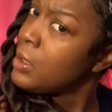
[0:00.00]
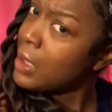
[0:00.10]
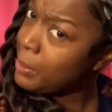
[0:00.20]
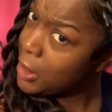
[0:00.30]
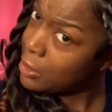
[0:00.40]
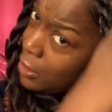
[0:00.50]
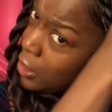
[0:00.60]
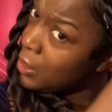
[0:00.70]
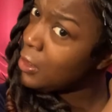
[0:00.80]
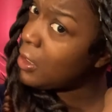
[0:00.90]
I'm just
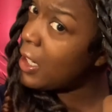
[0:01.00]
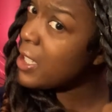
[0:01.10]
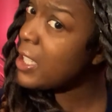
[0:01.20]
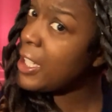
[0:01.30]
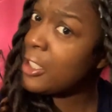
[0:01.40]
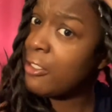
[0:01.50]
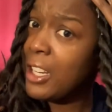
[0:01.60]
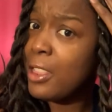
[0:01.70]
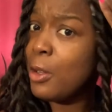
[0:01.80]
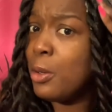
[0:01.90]
gonna try to
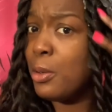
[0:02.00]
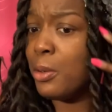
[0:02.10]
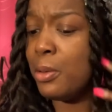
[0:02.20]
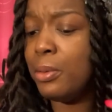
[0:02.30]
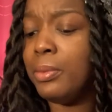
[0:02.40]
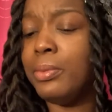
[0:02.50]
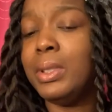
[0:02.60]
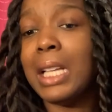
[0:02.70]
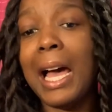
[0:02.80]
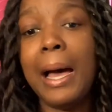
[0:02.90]
saturate the whole
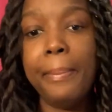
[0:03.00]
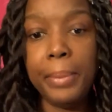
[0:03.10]
top